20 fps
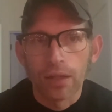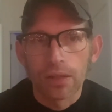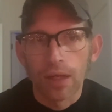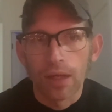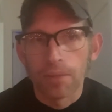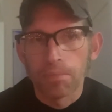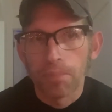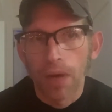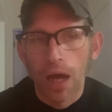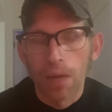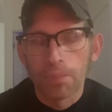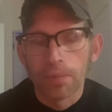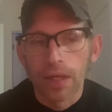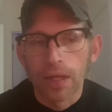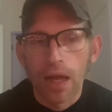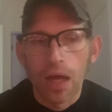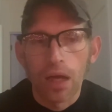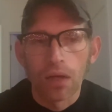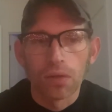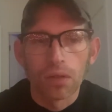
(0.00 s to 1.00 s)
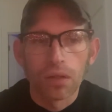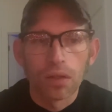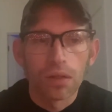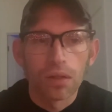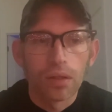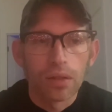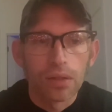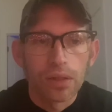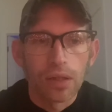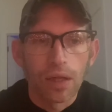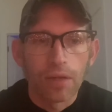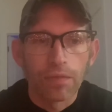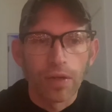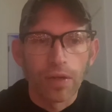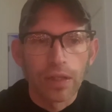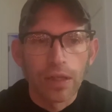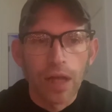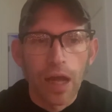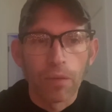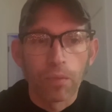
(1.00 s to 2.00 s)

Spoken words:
like popping out and stuff like that.